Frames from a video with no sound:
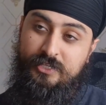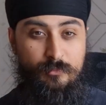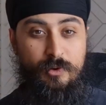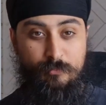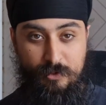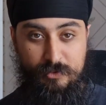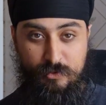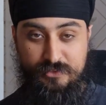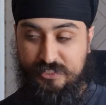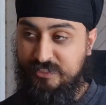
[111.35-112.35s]
Well, probably
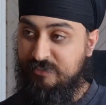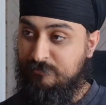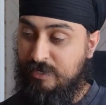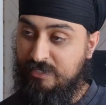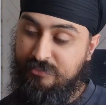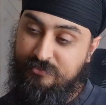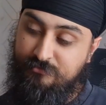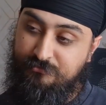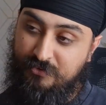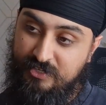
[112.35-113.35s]
worth actually giving mine
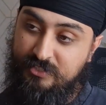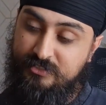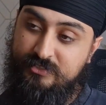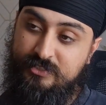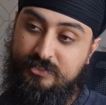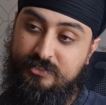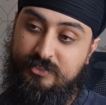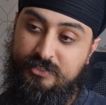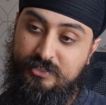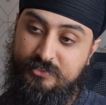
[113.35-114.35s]
first,
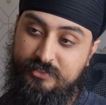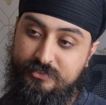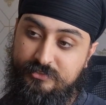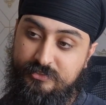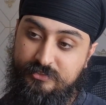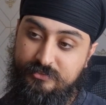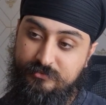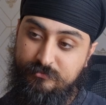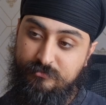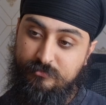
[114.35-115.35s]
and then
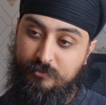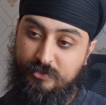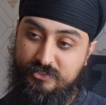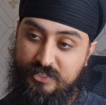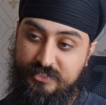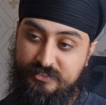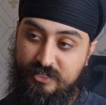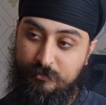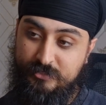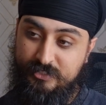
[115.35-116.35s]
maybe we can just like
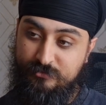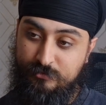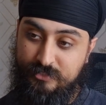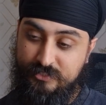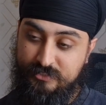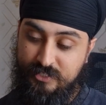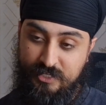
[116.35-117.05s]
interpret it through this.